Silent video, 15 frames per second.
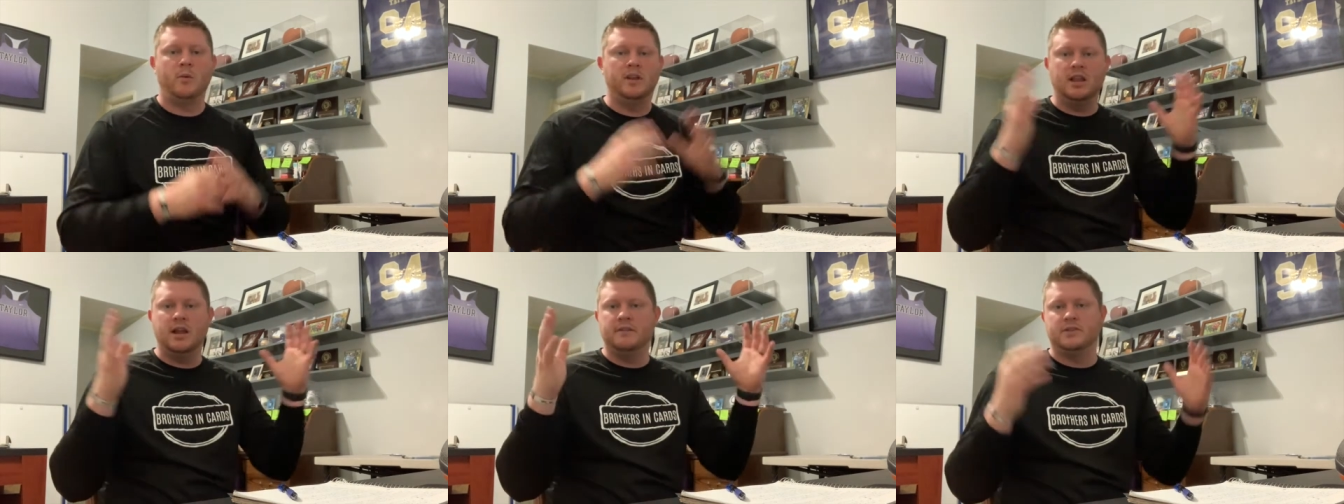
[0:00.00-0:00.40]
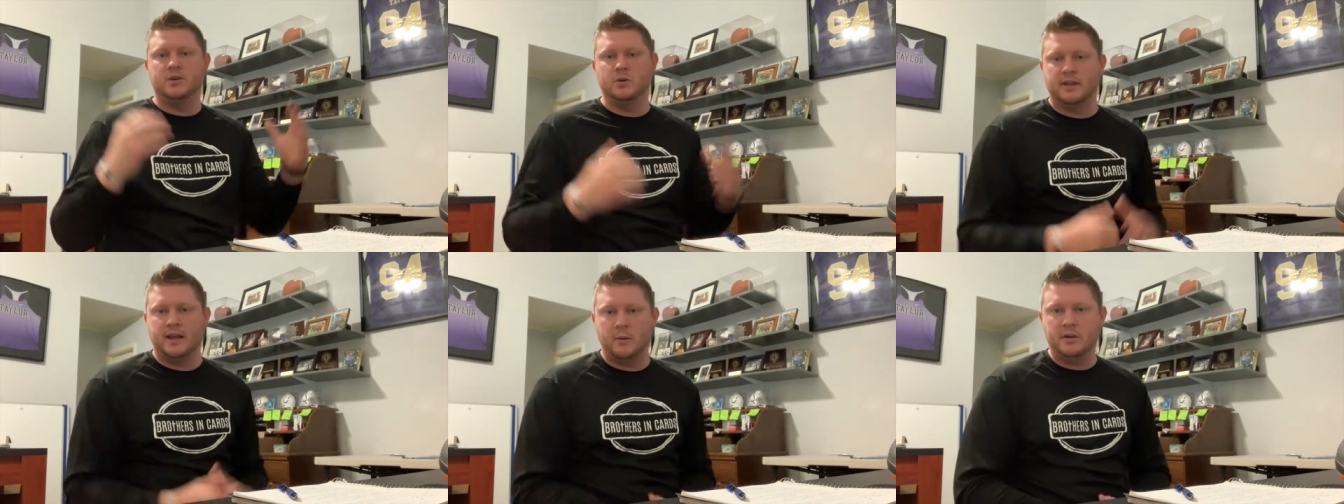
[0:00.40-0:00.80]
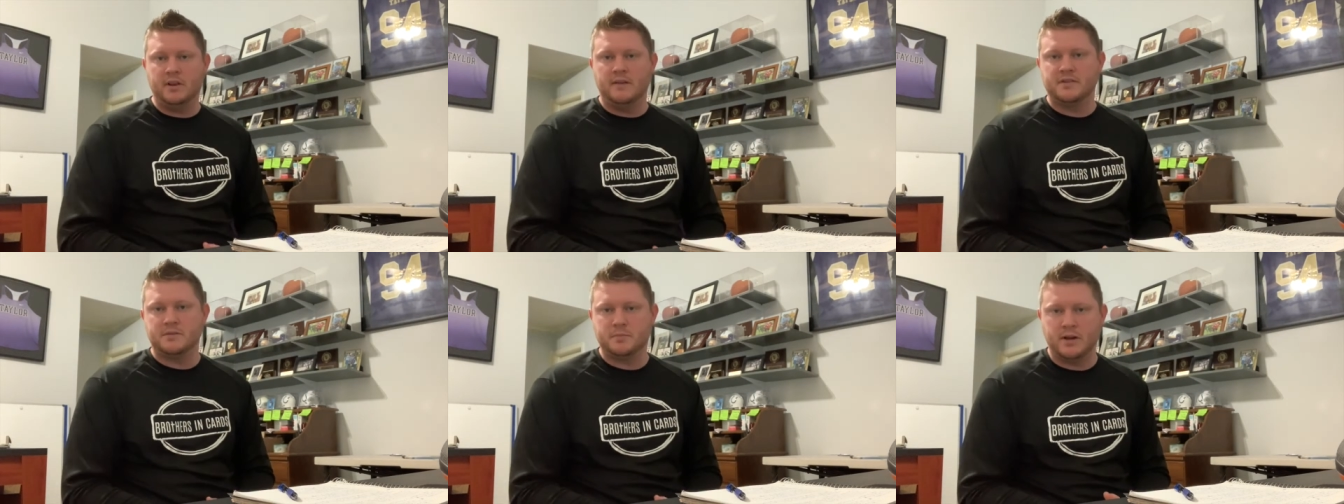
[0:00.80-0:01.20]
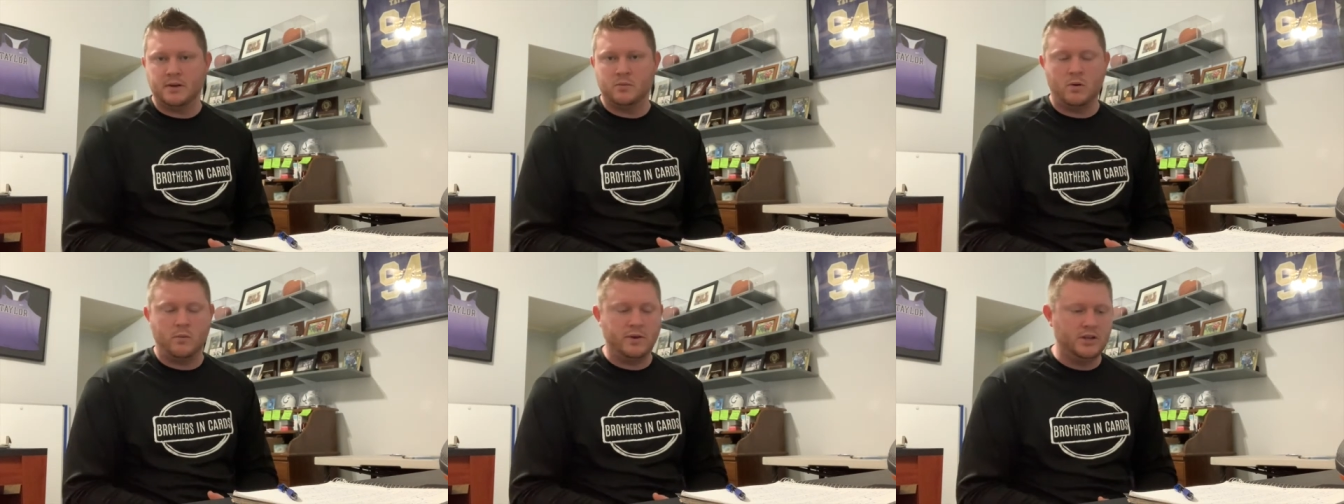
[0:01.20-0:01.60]
We love doing that. We love
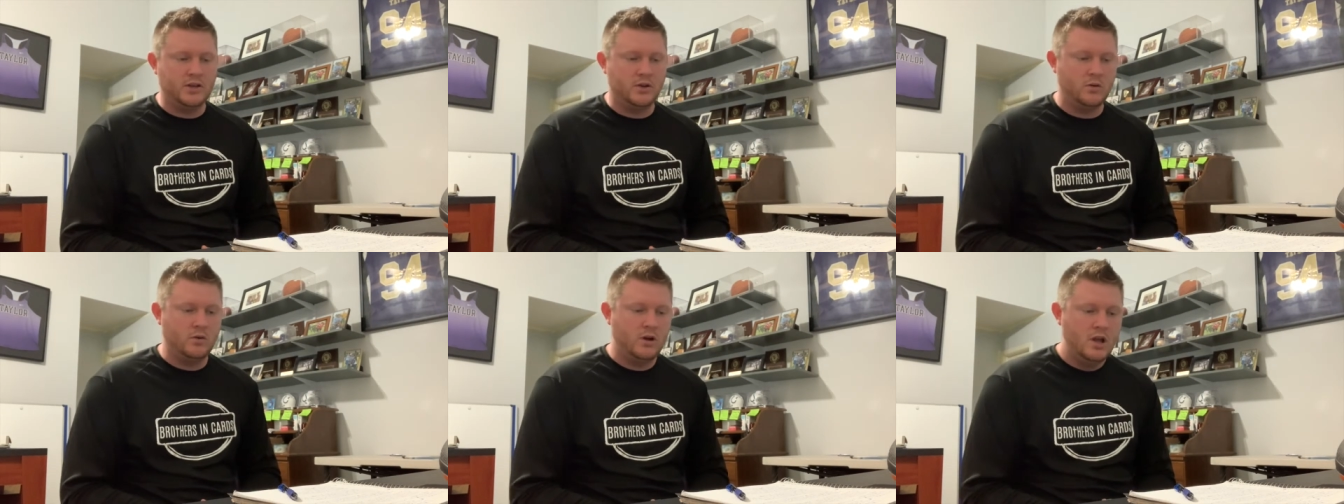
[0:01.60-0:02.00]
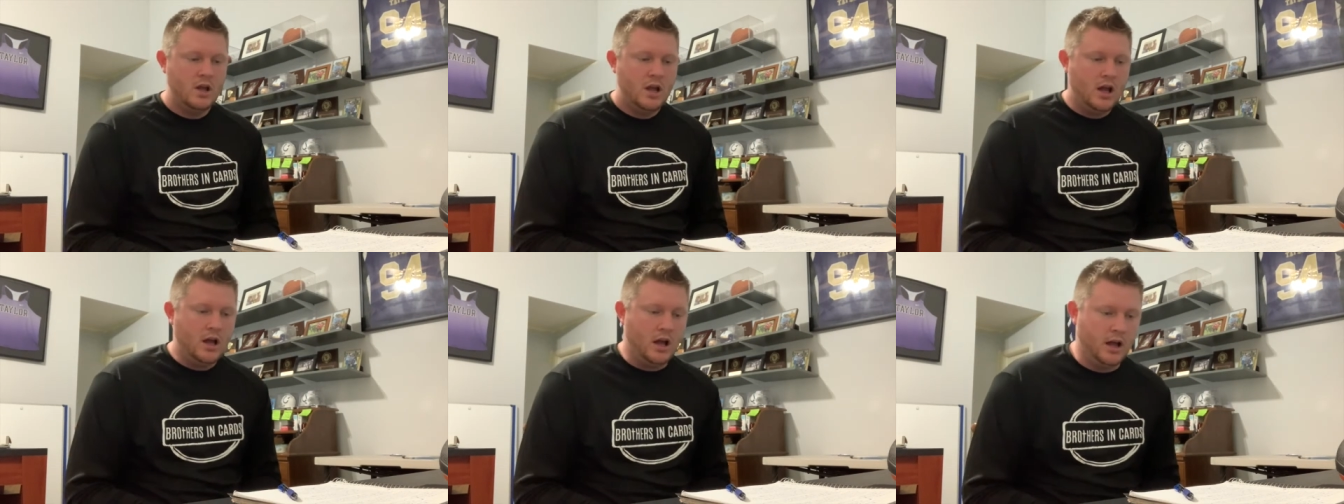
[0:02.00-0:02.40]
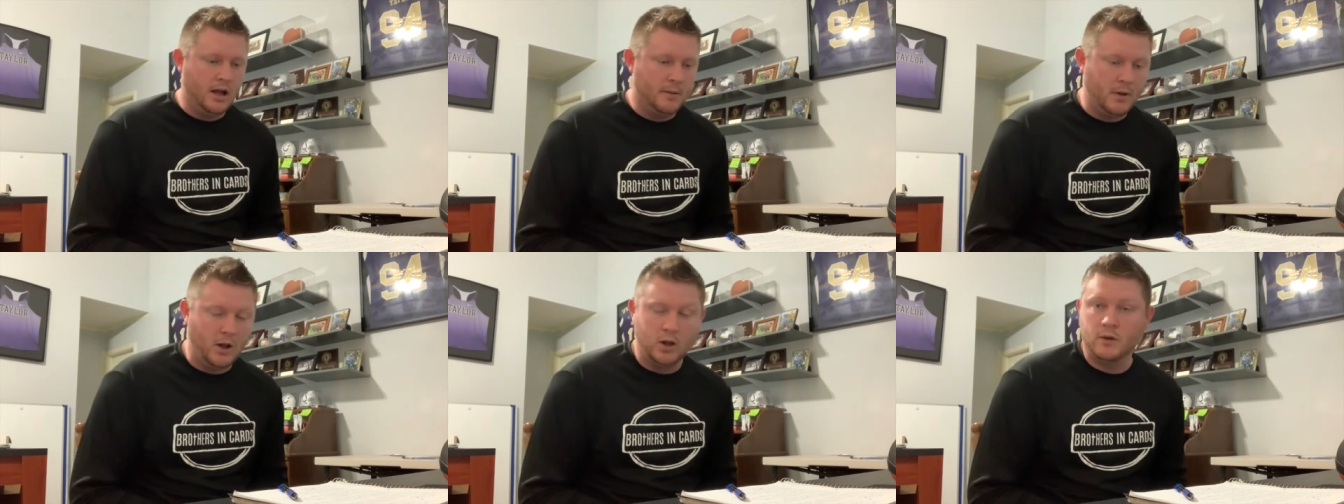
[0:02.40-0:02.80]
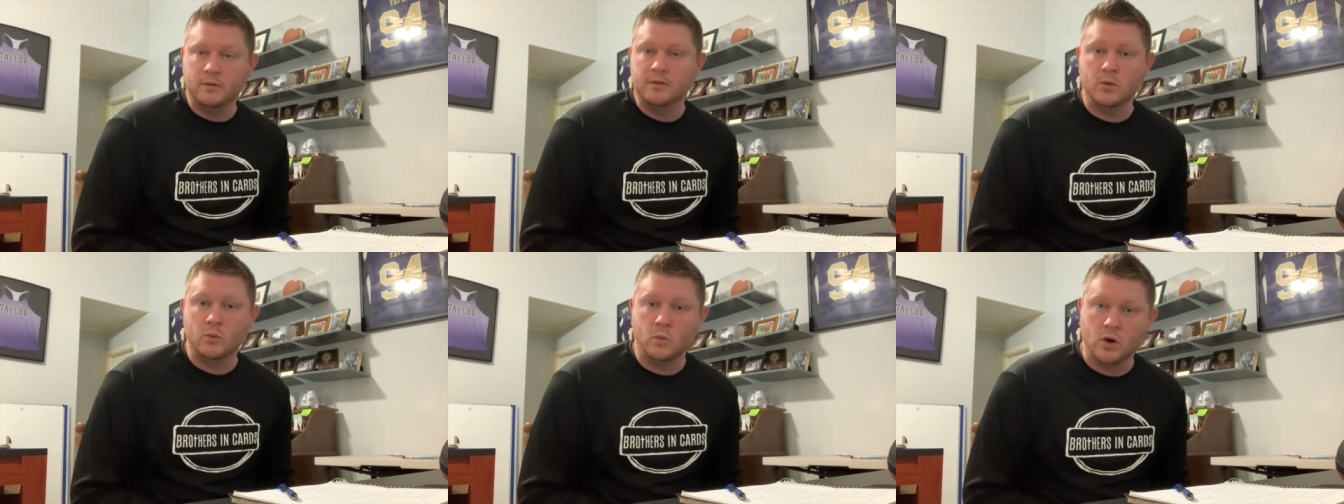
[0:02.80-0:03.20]
spreading what we do um, all
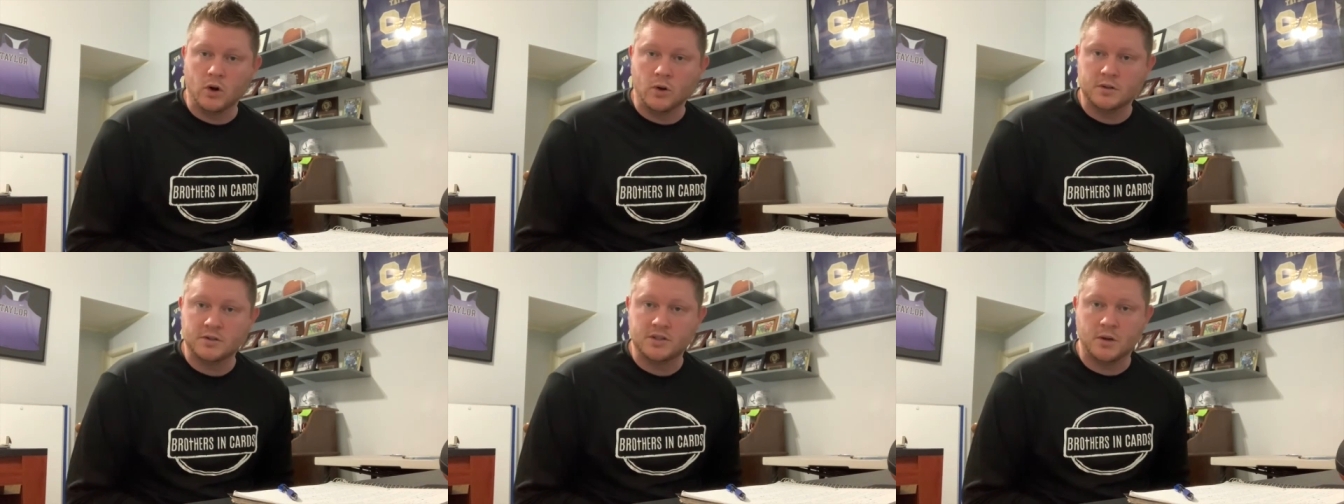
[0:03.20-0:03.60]
over the world.